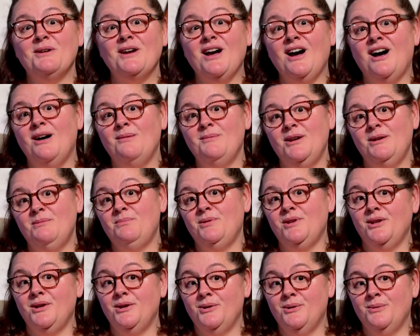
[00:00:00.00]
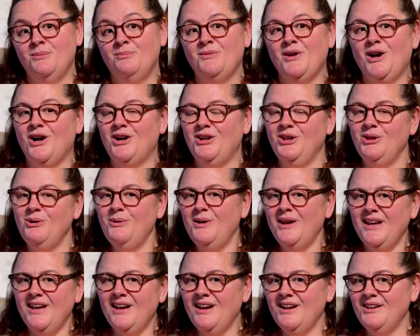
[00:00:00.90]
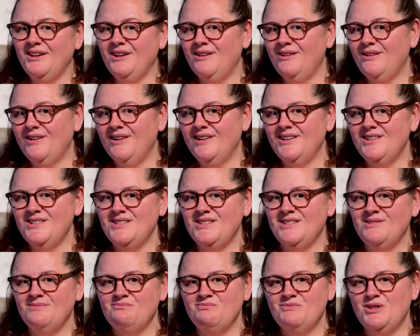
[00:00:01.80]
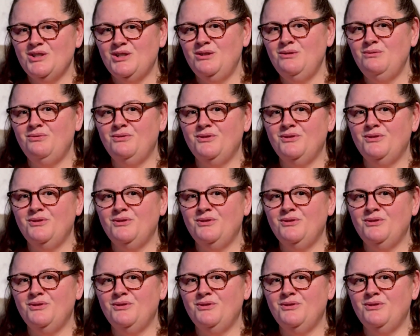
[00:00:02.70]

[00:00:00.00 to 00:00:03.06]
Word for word: a comment below. Are you AI curious? Are you